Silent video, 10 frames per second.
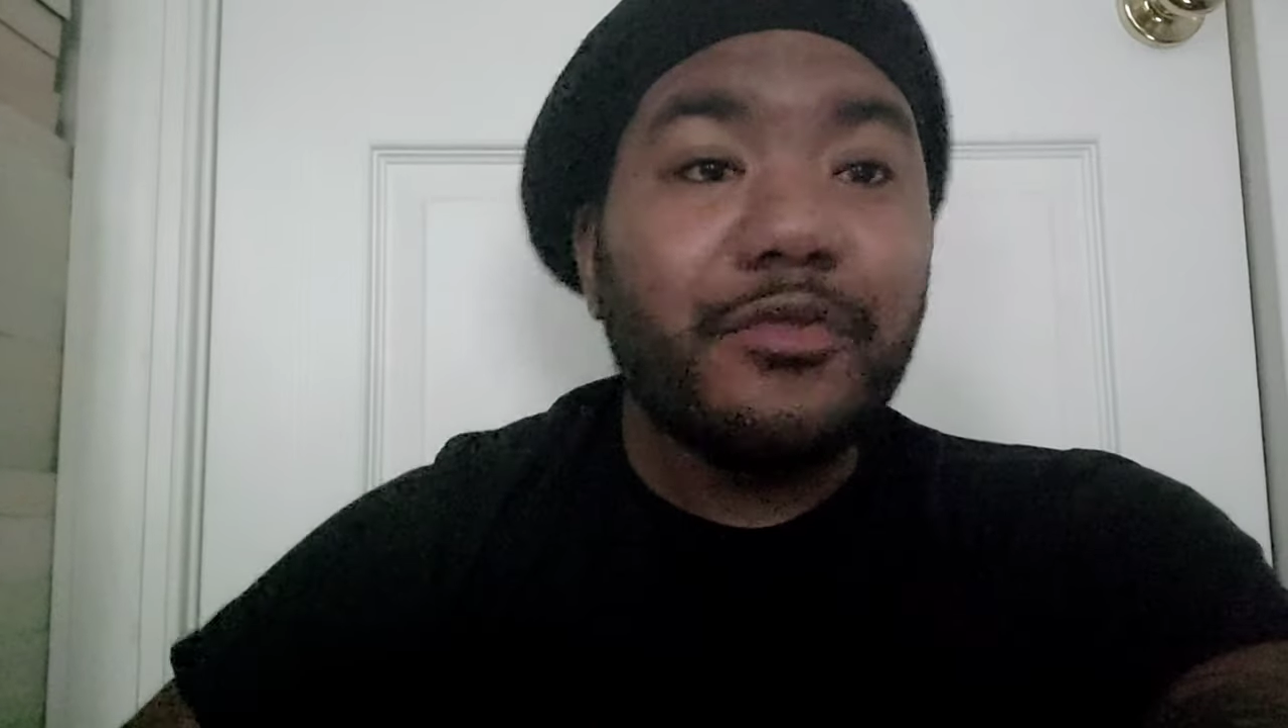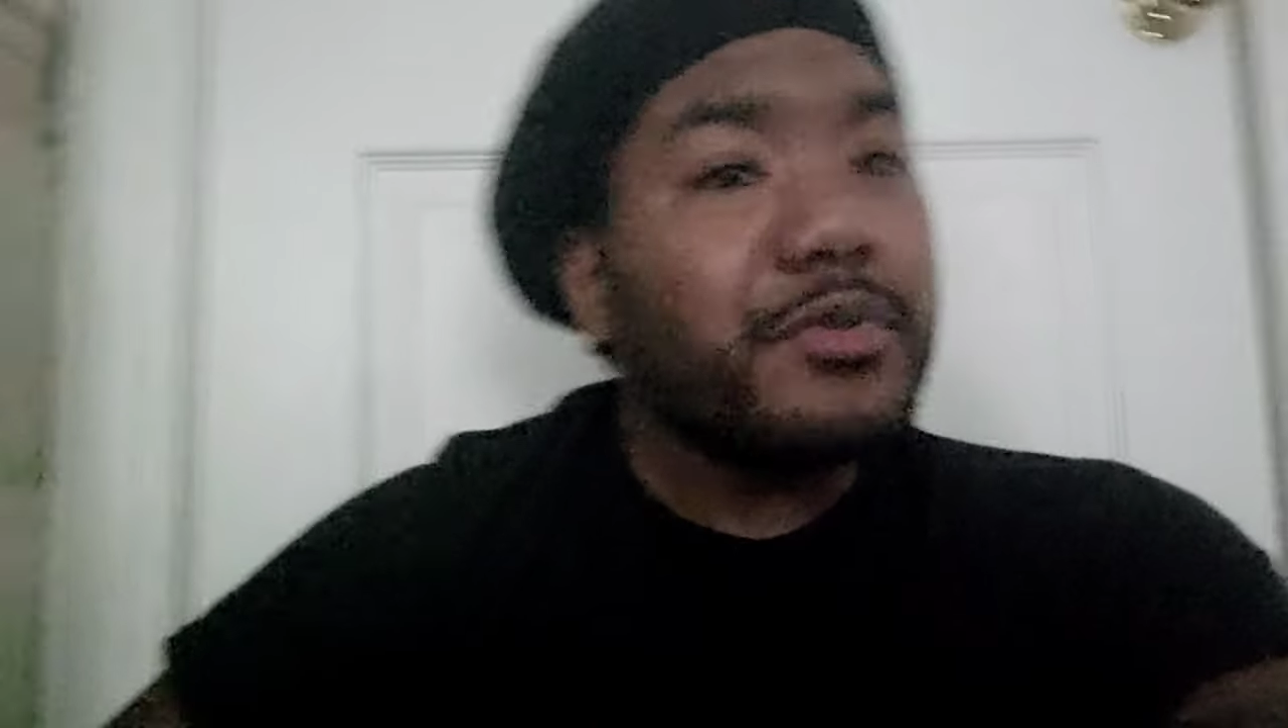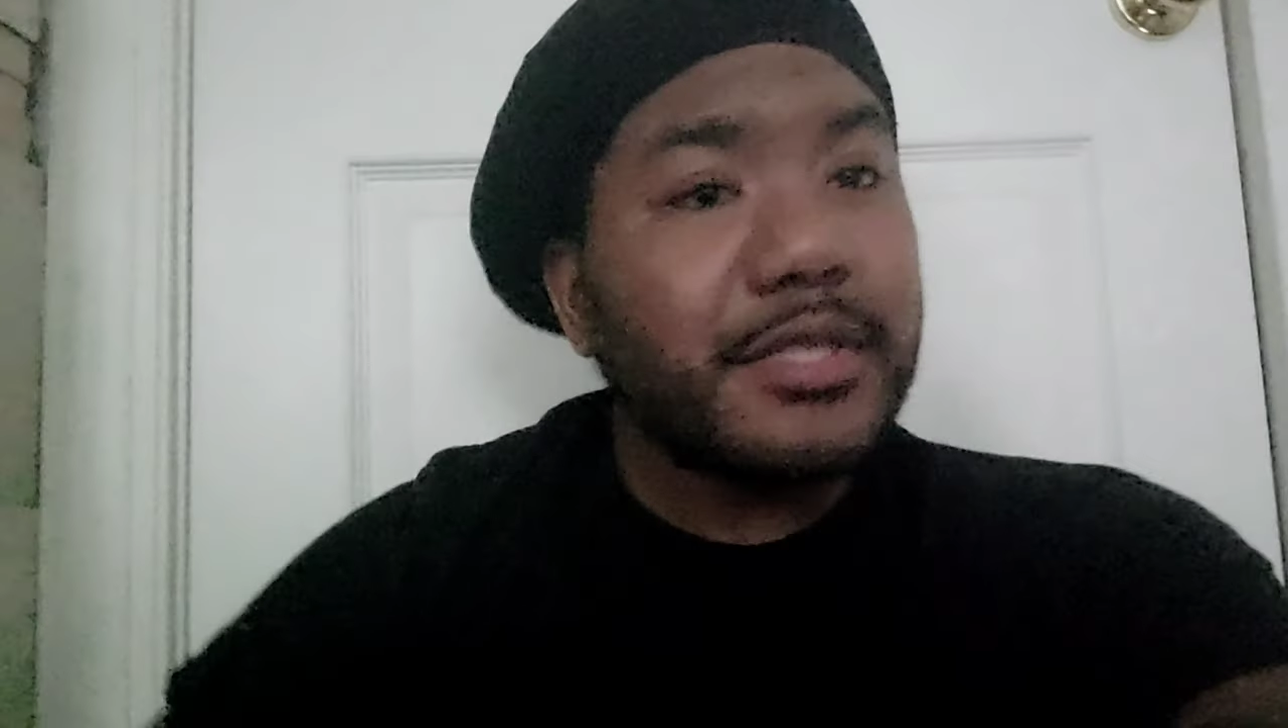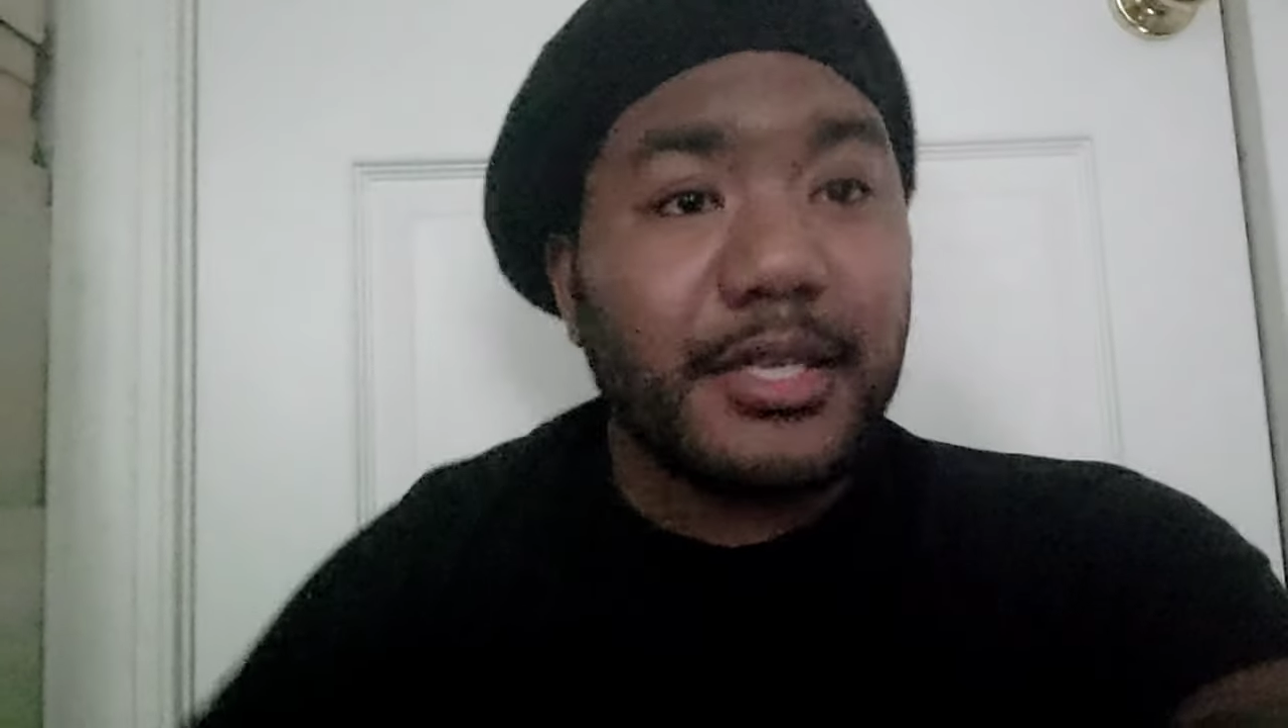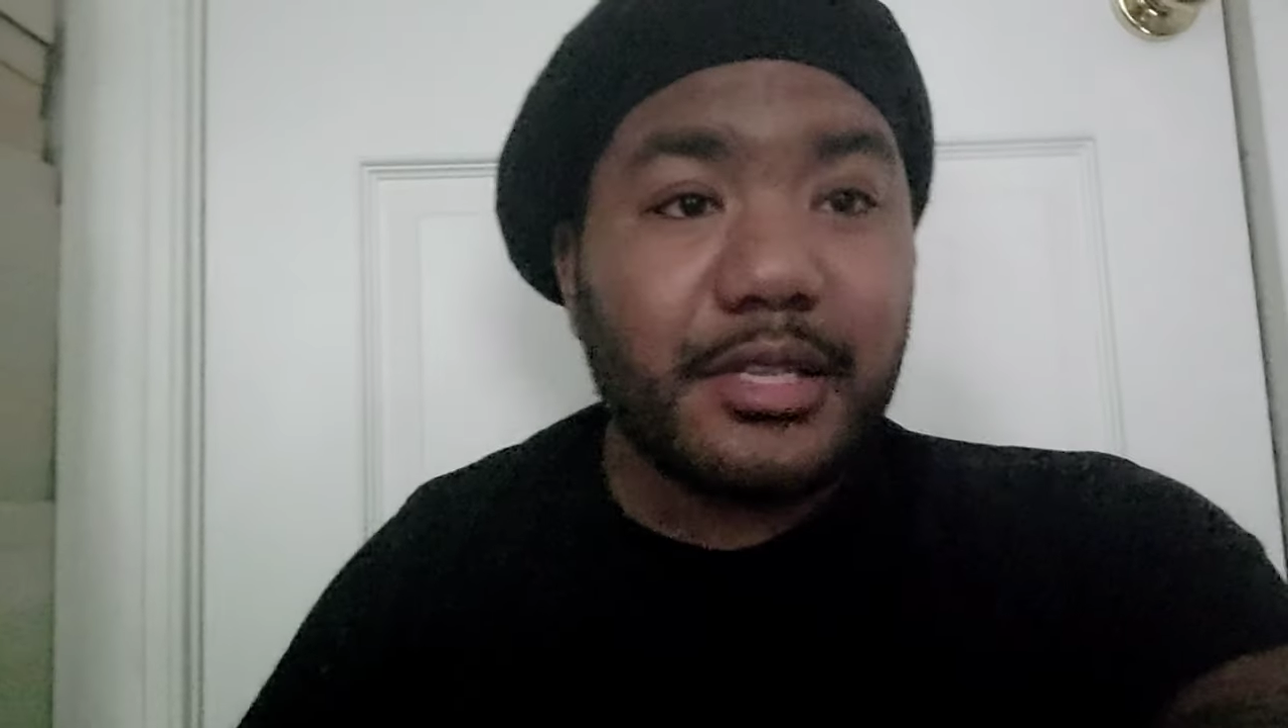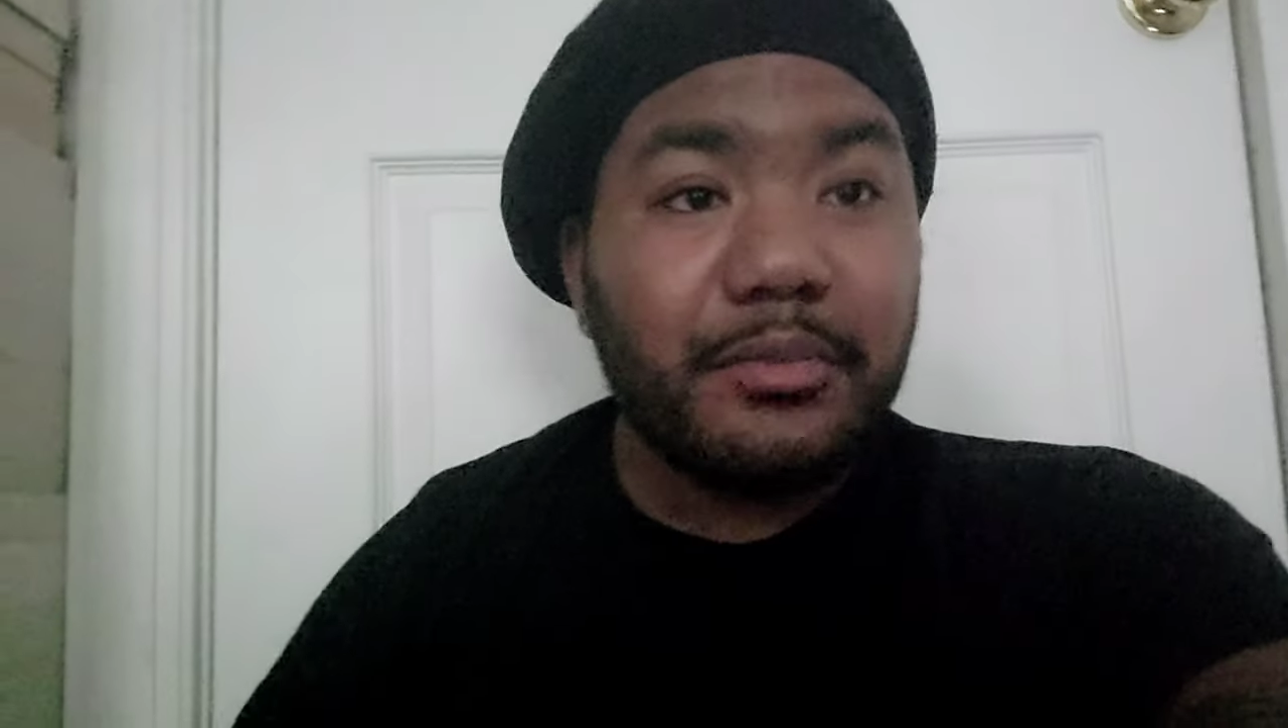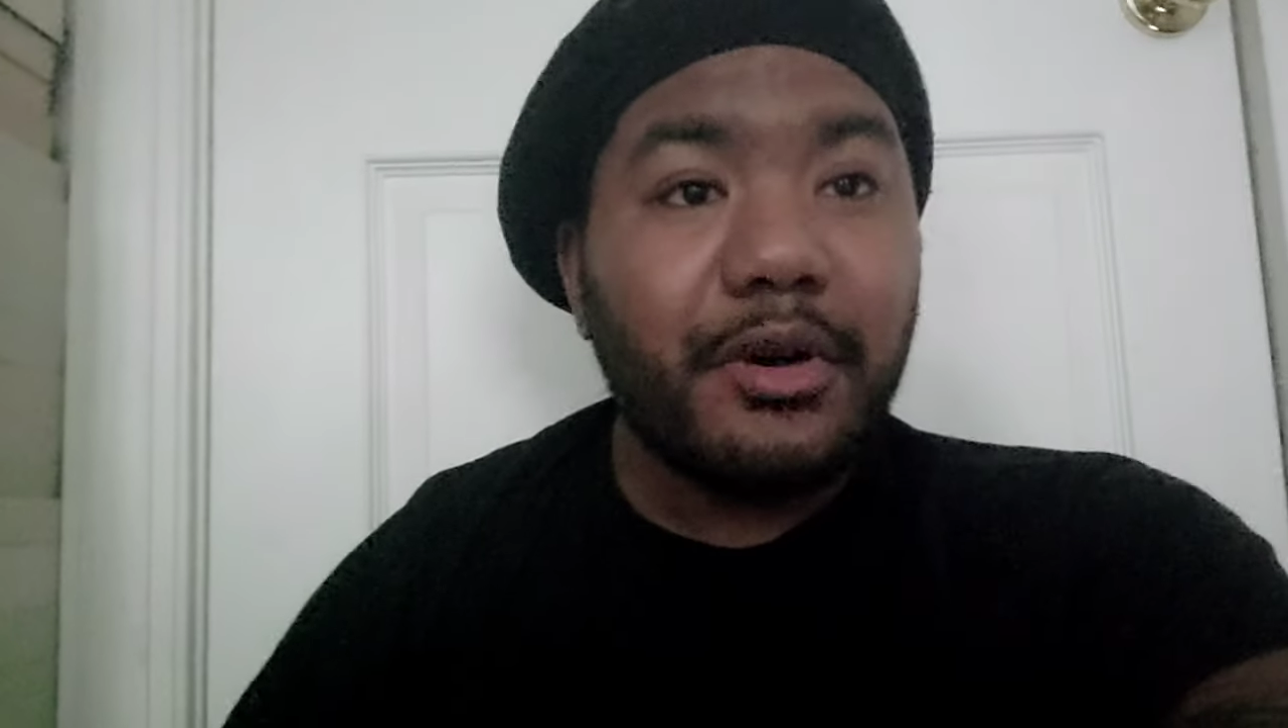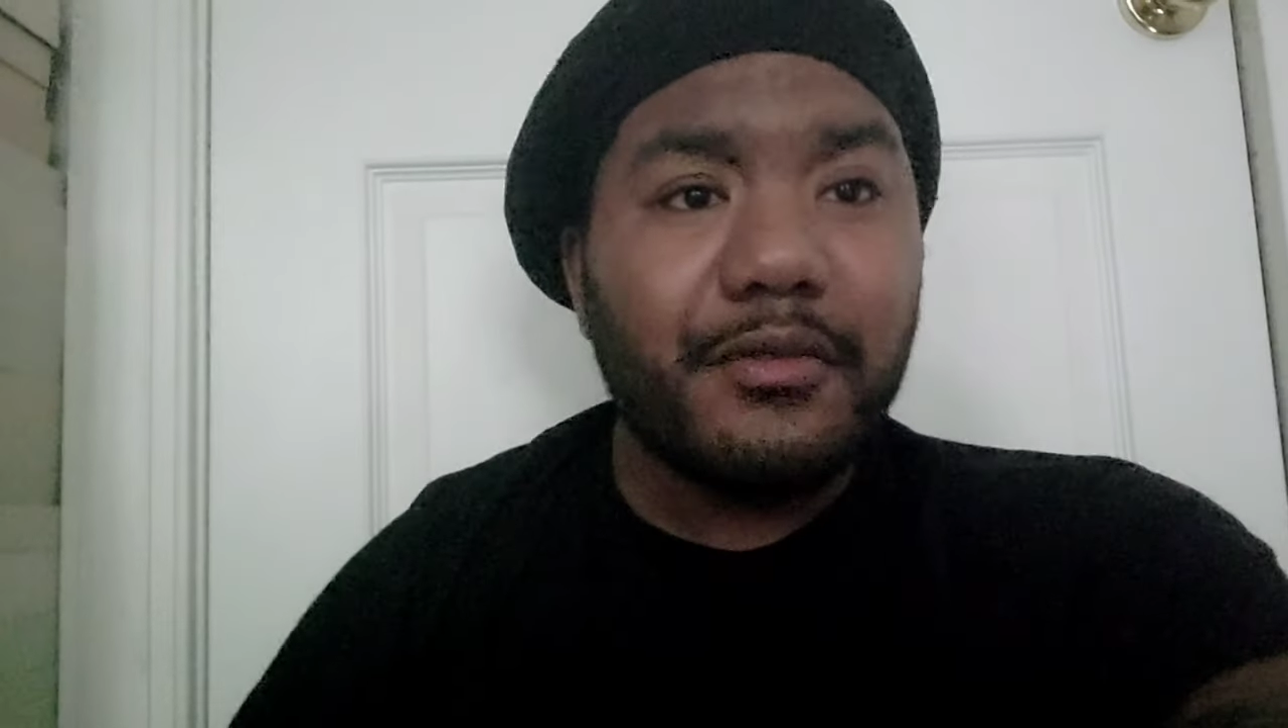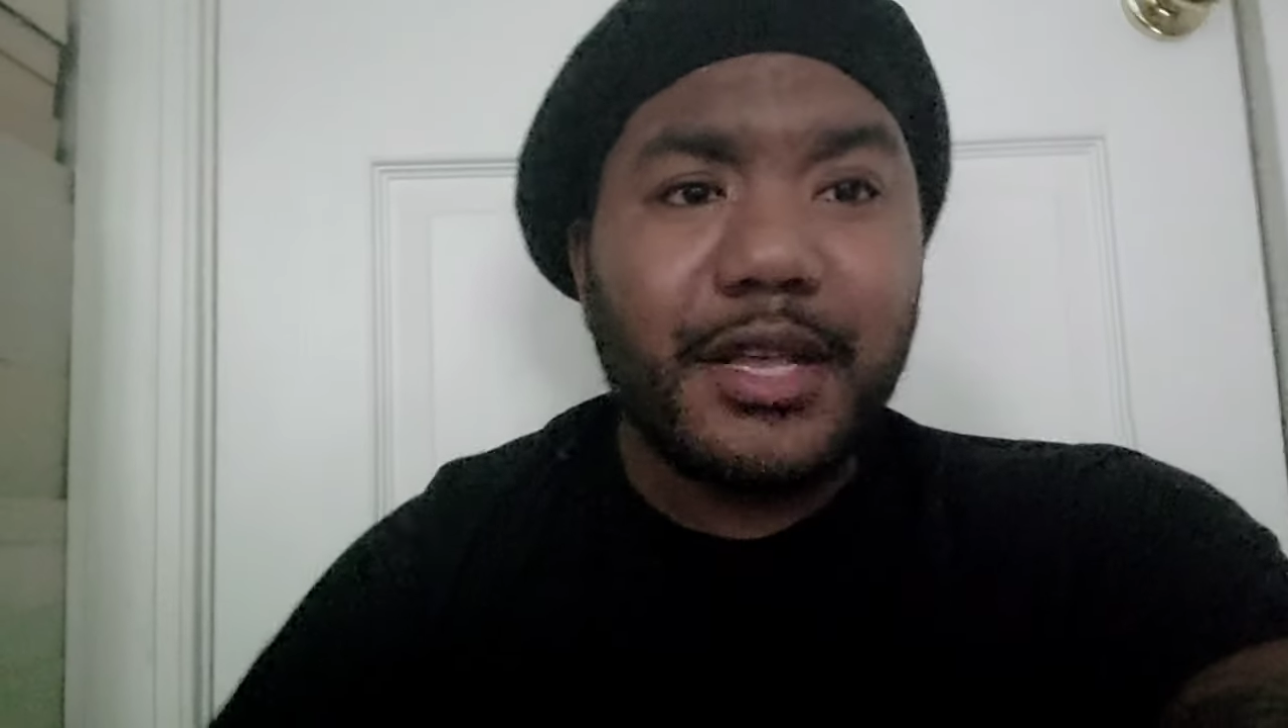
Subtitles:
you take time off.